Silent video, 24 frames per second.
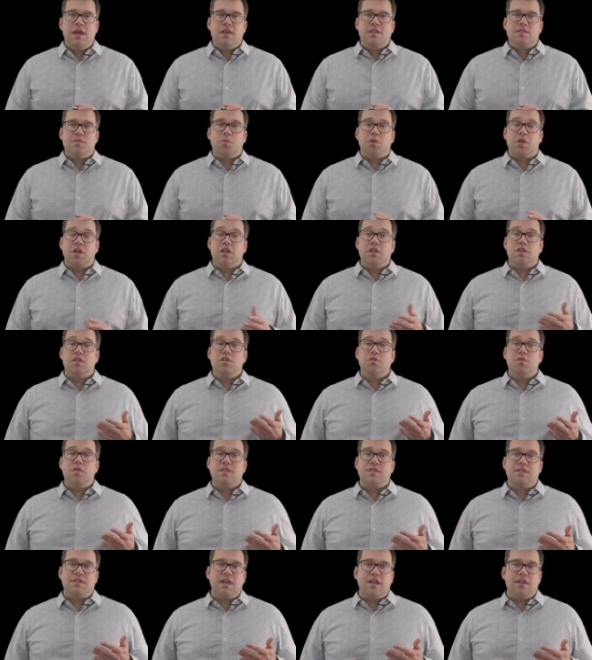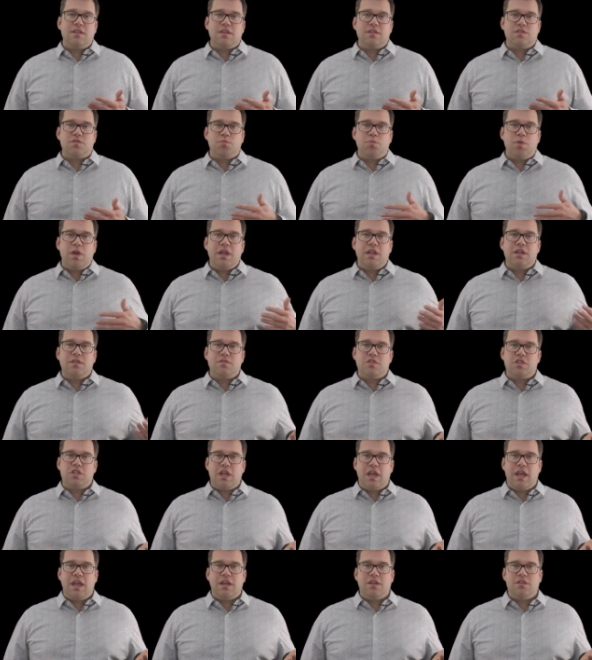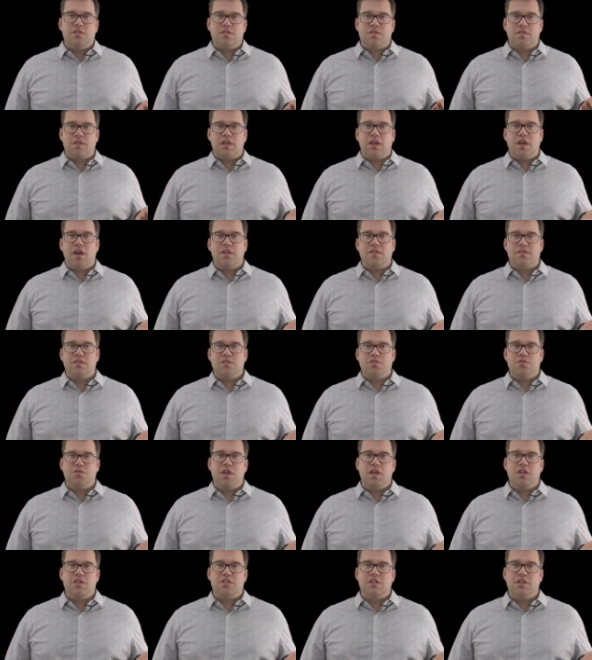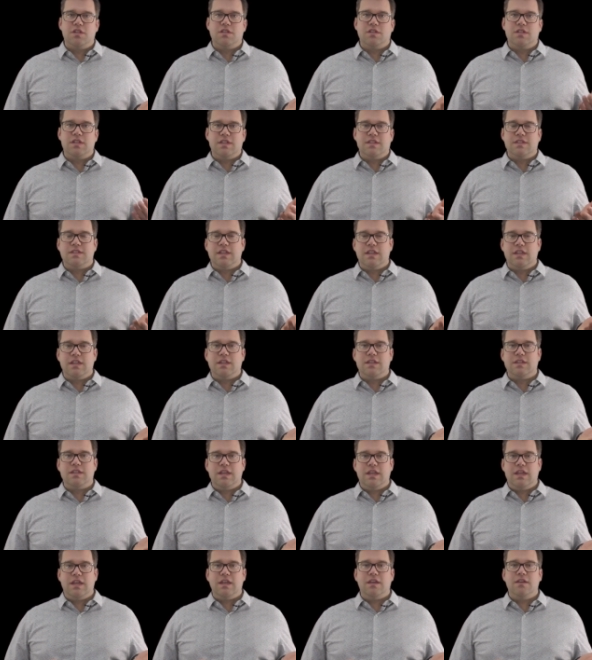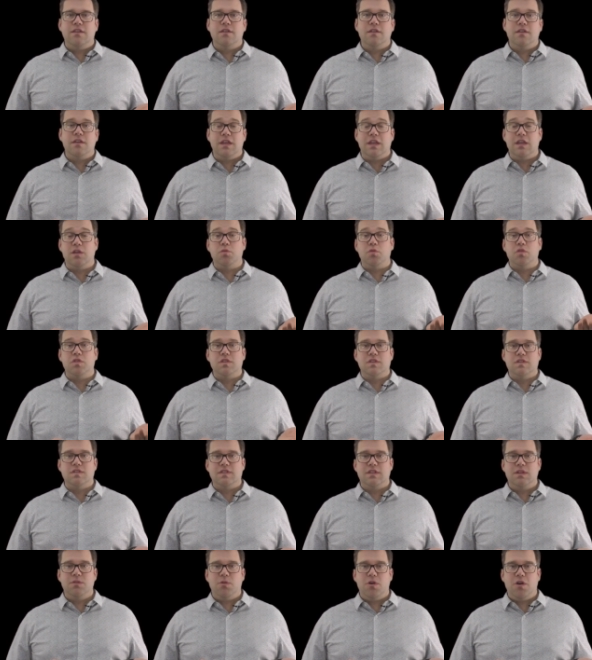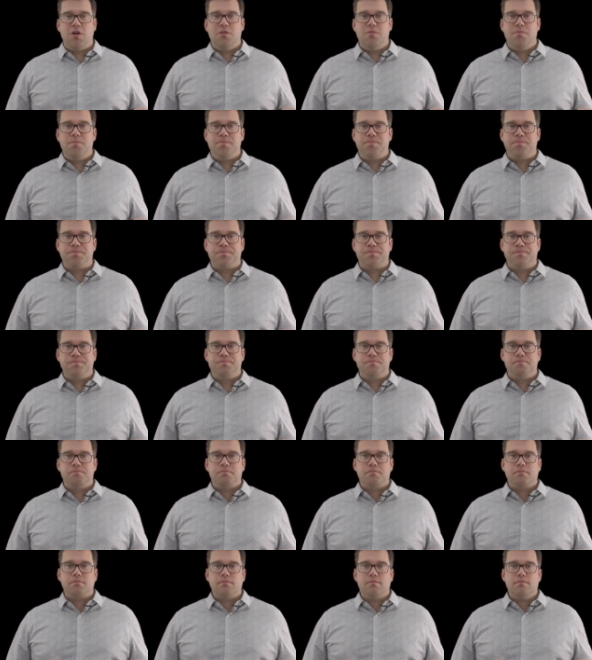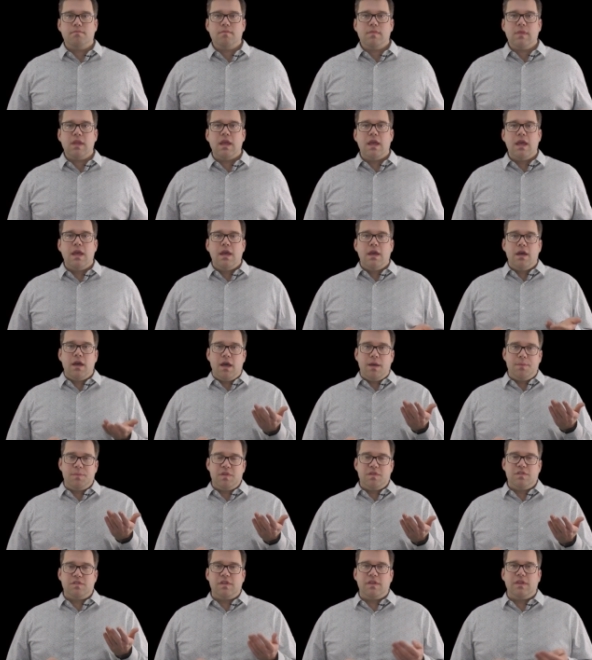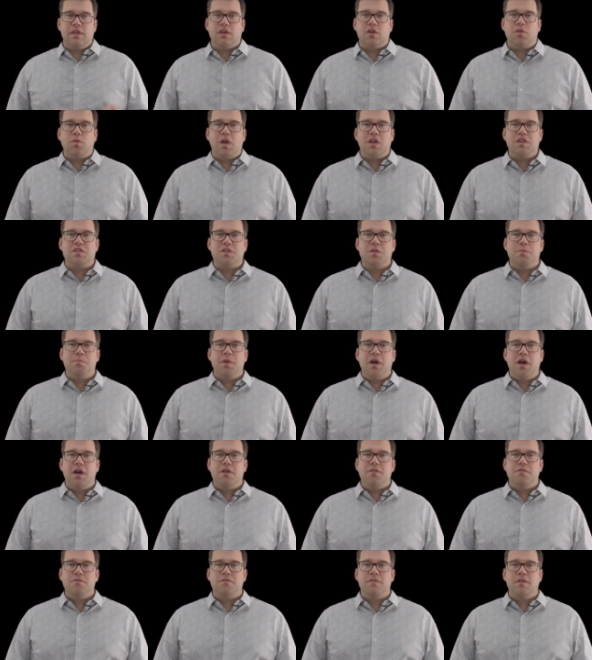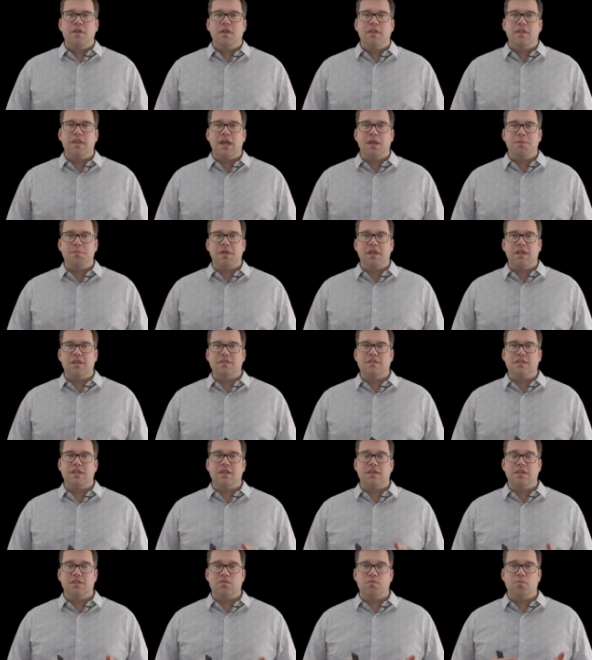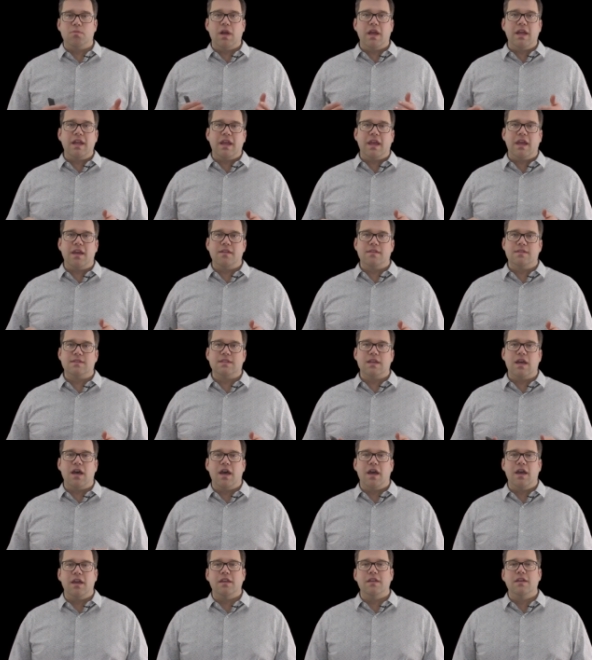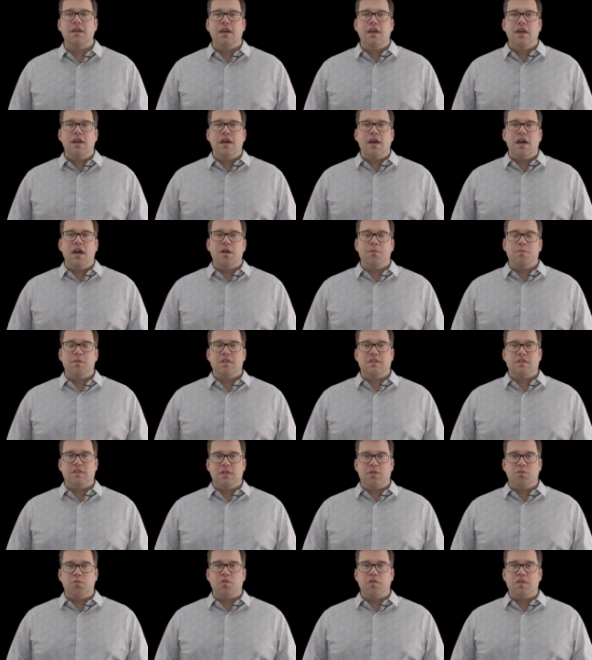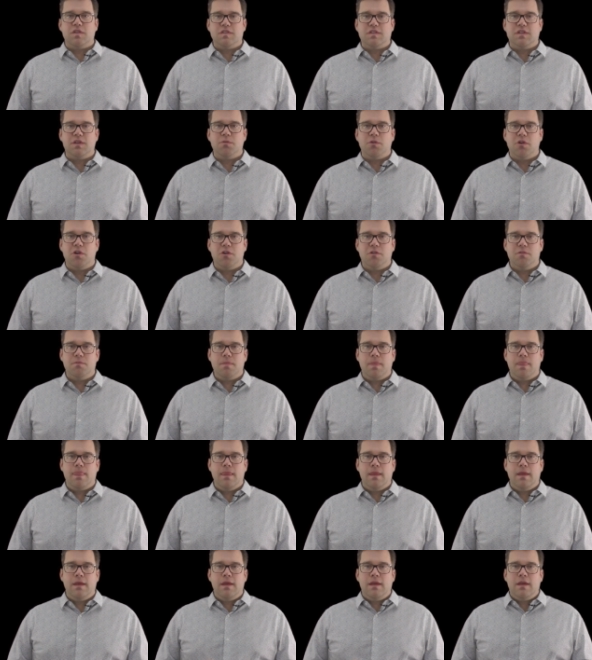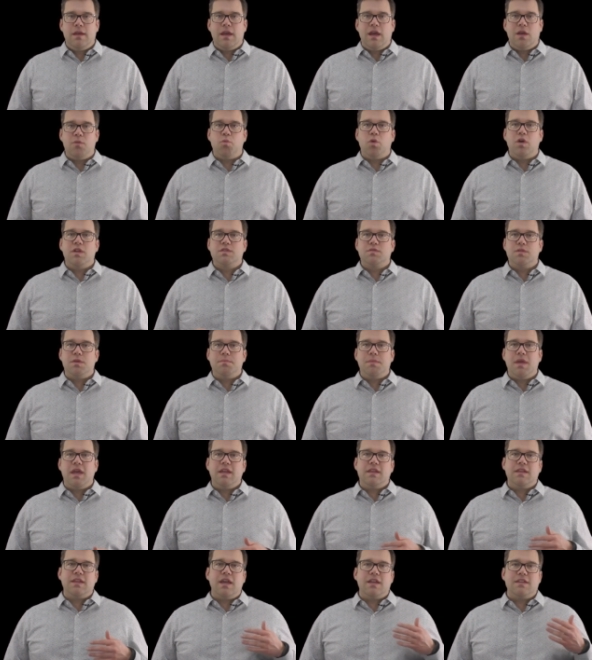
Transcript: So what we're going to do is set this rate of change of the concentration dCdt equal to zero. Um, using the equation above, that means that this right-hand side um, is equal to zero. And once we make